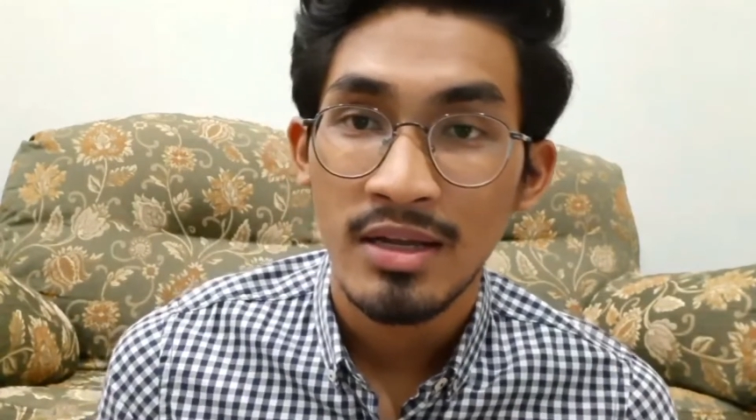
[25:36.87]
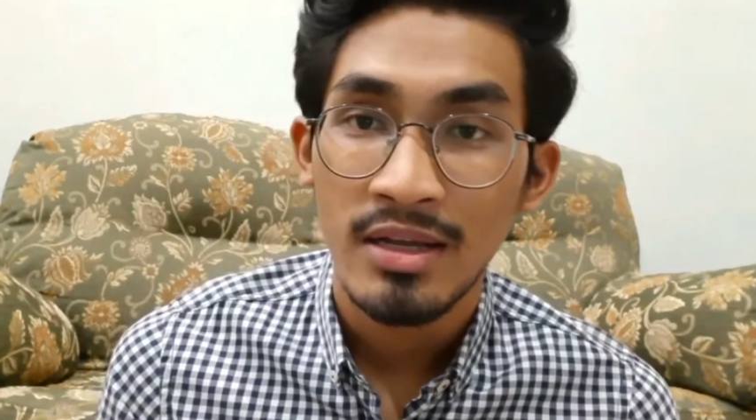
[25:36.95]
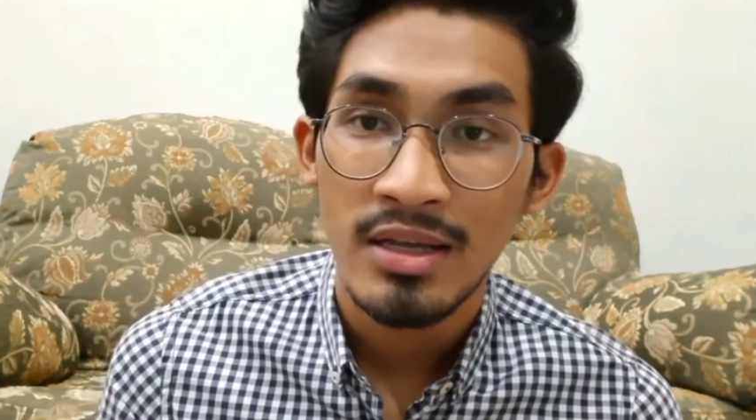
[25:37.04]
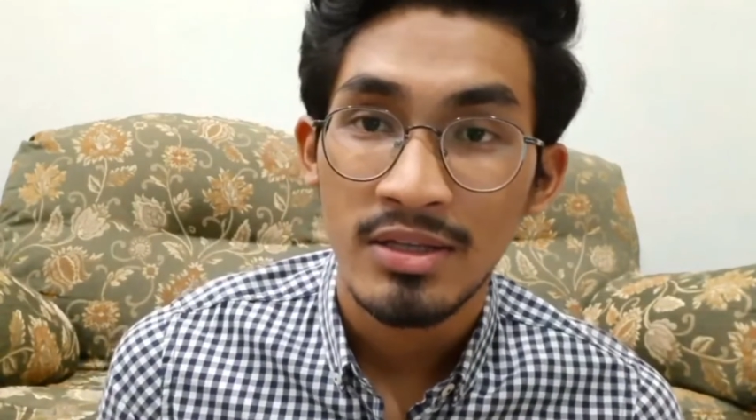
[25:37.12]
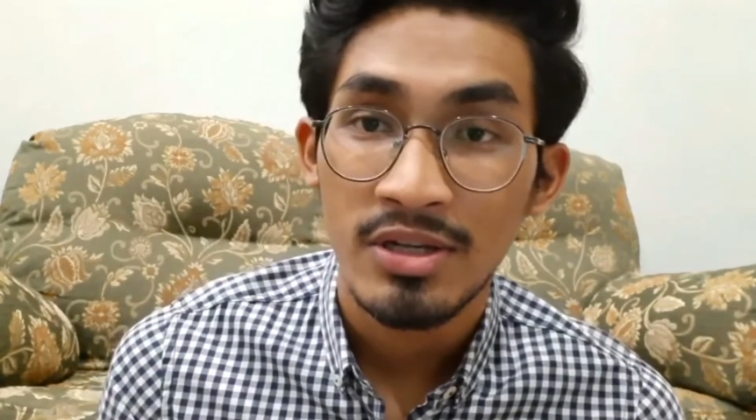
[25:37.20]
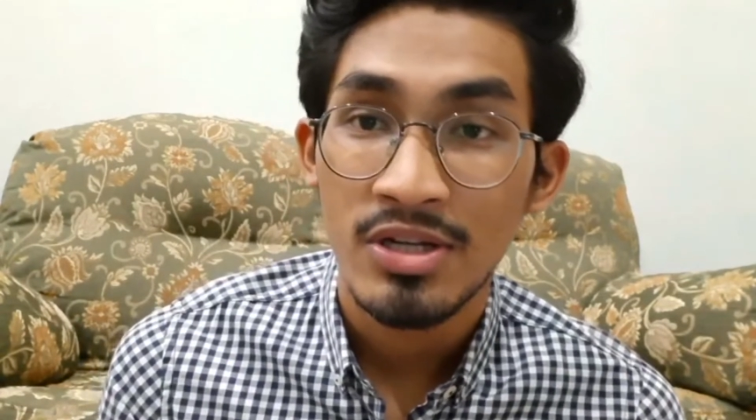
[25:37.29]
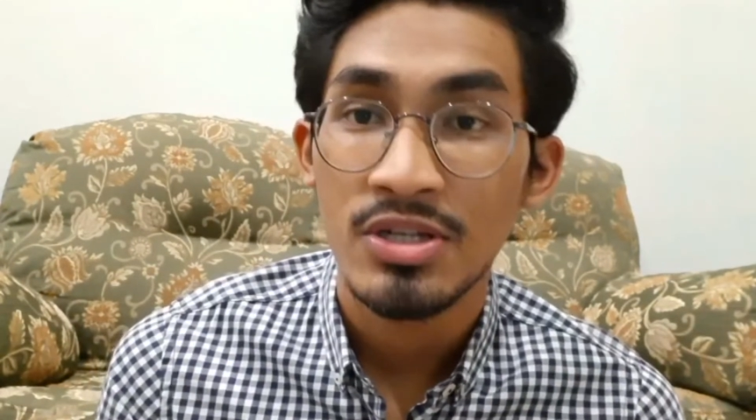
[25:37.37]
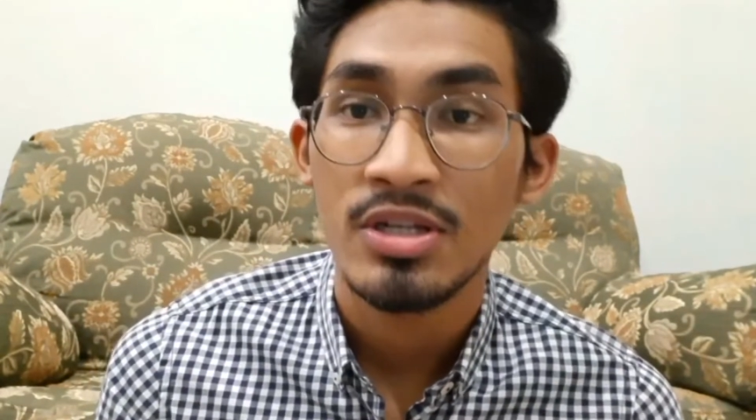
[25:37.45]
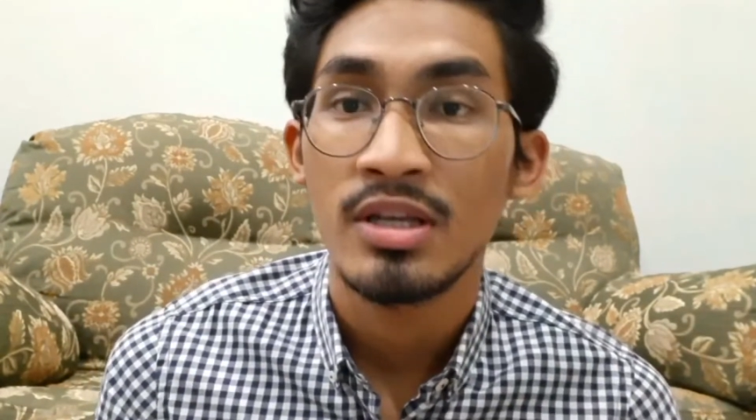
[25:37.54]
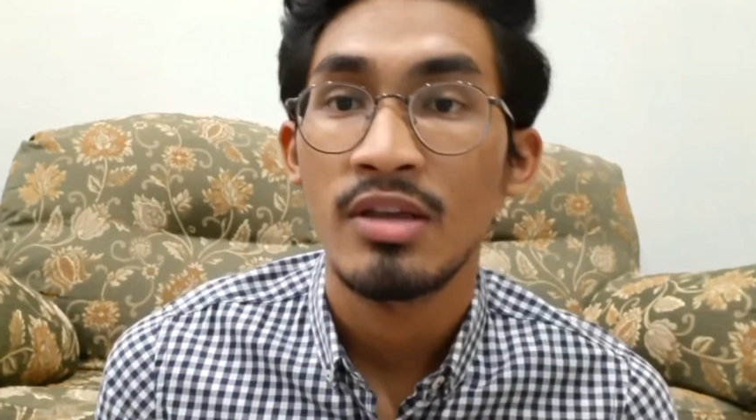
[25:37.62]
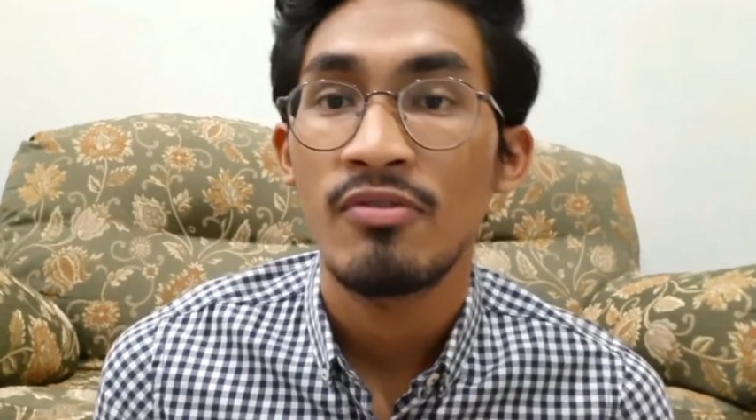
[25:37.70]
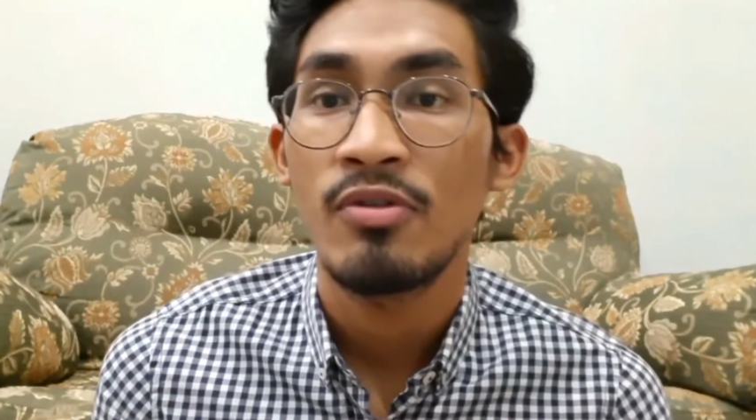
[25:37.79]
instruction
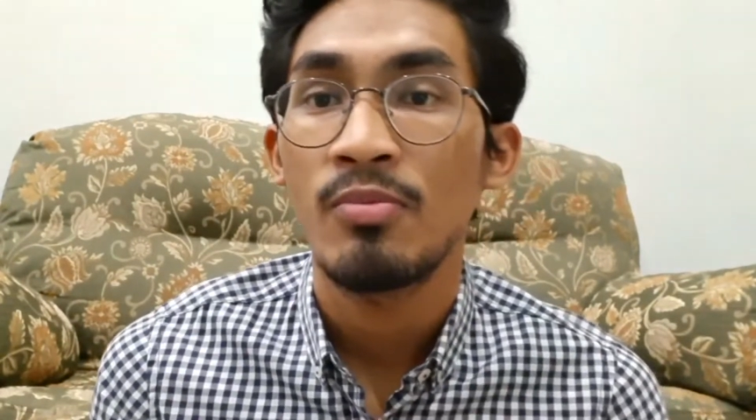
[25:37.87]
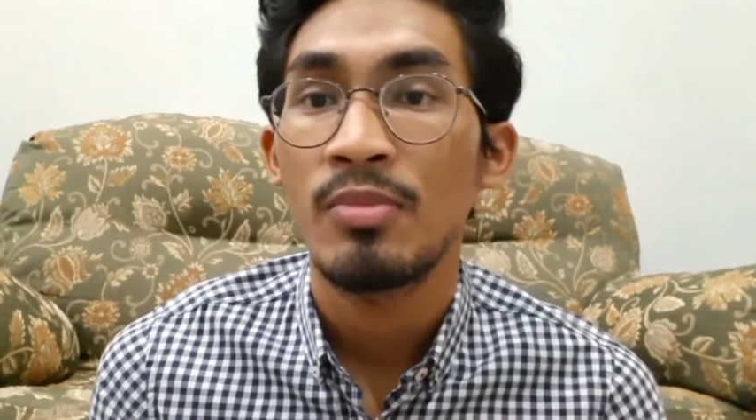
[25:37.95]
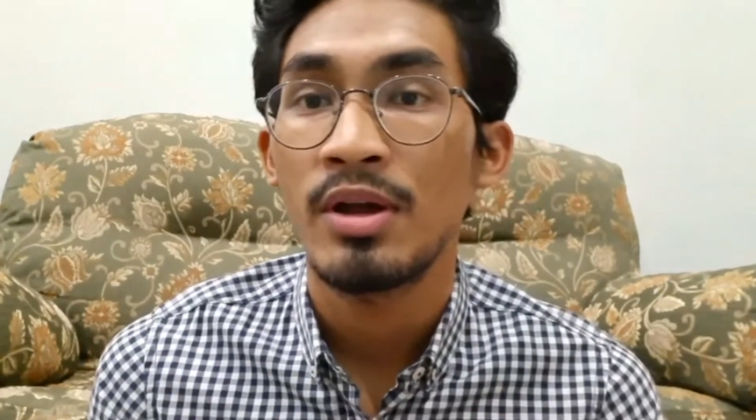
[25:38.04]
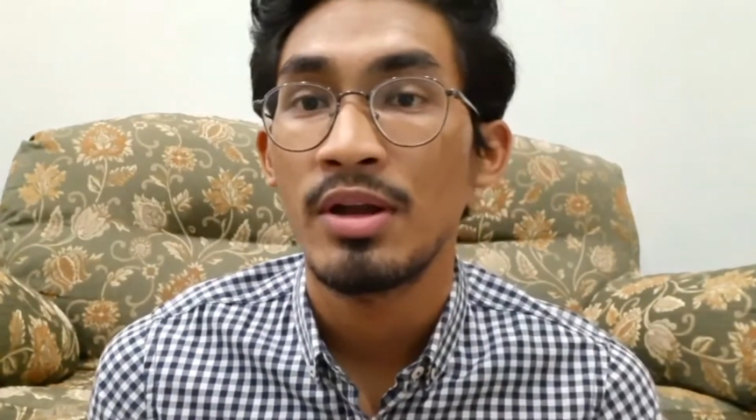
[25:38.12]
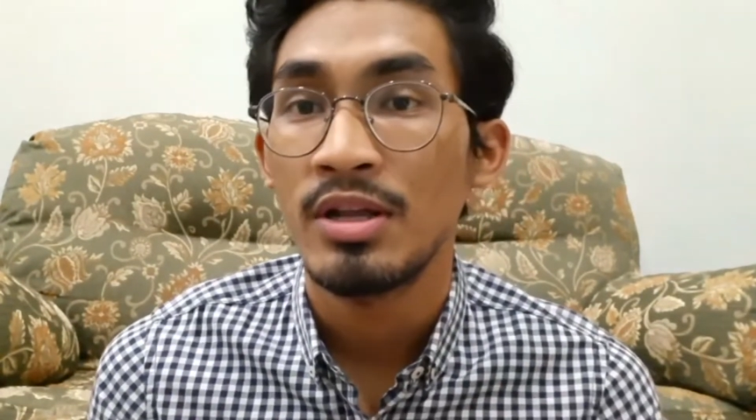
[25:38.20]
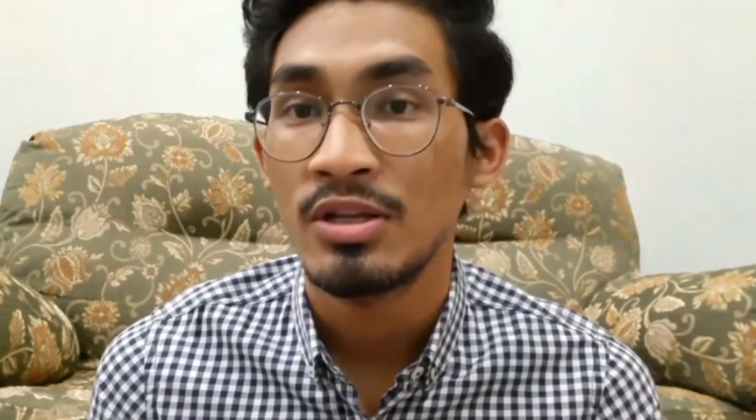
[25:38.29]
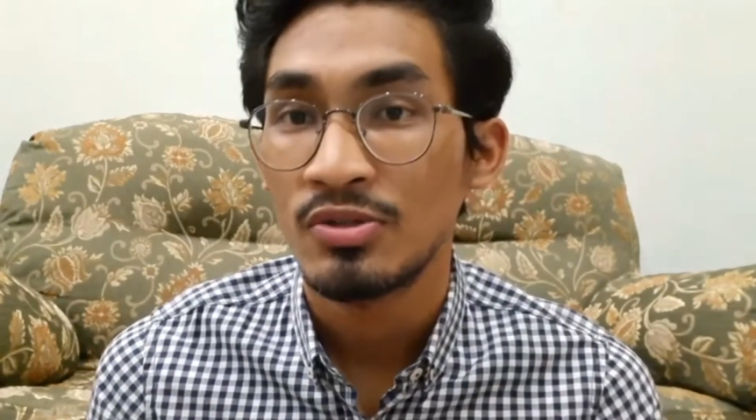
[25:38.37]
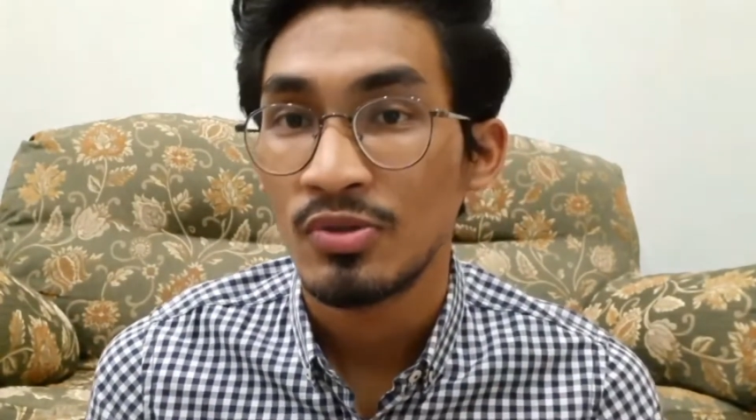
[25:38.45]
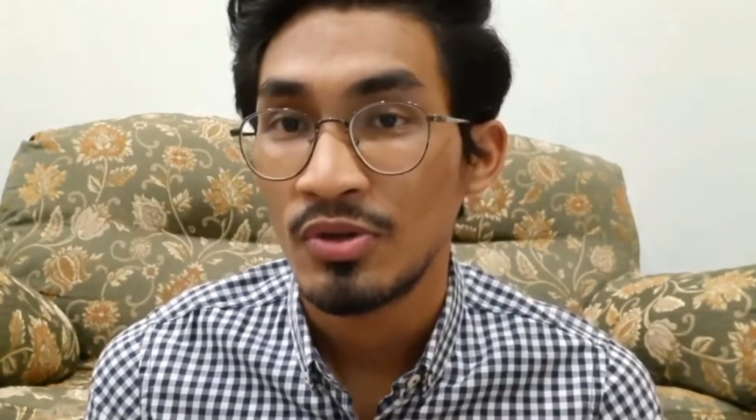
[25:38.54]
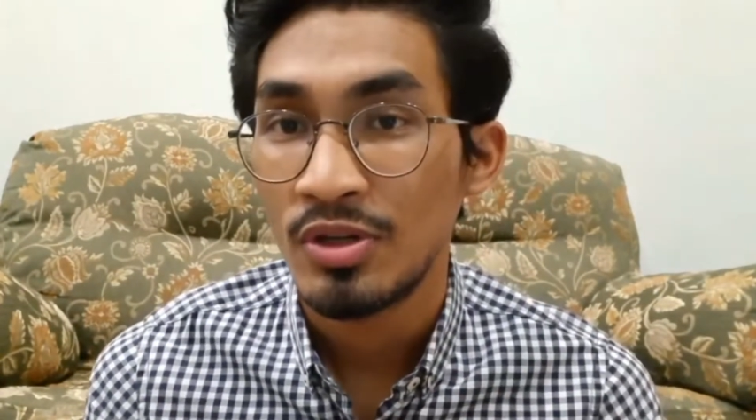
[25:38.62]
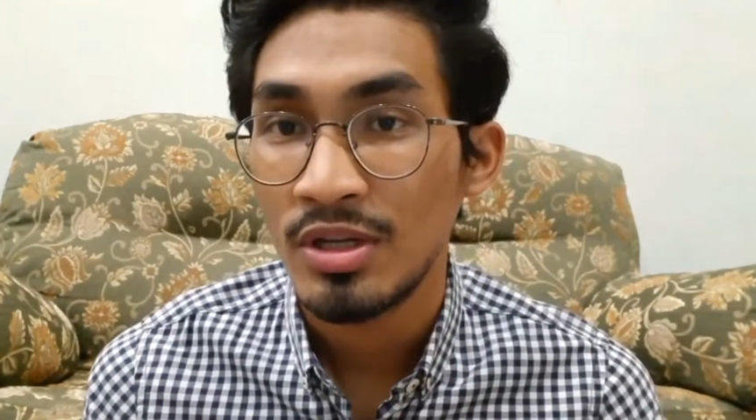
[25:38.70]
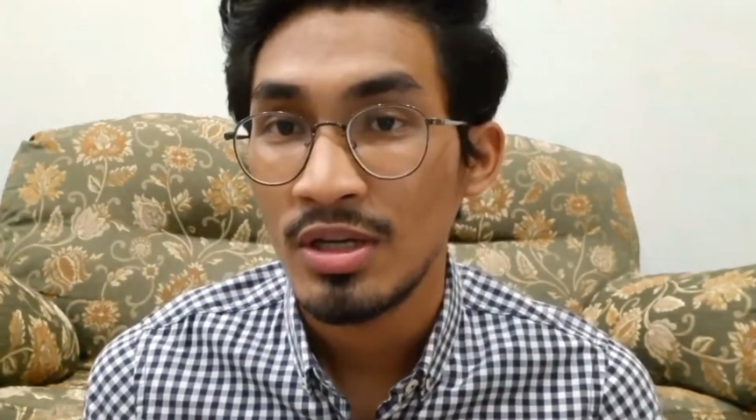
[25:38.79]
given by the
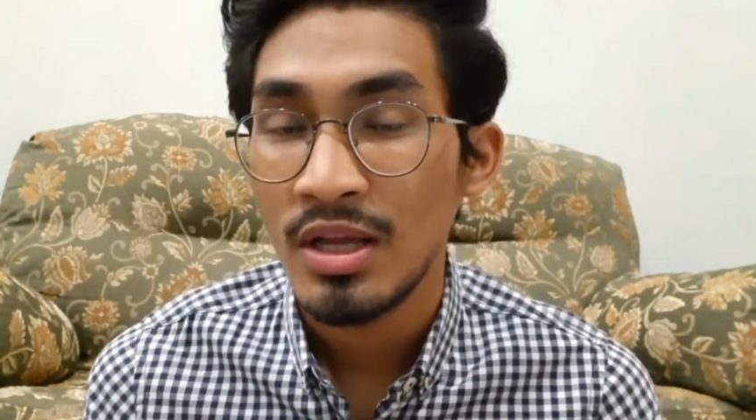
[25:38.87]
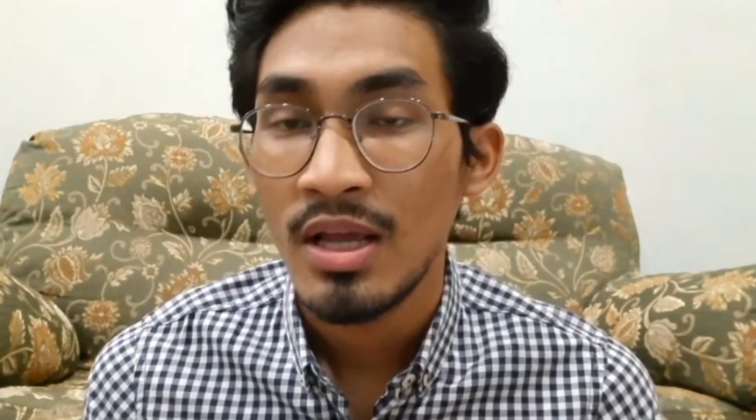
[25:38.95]
student,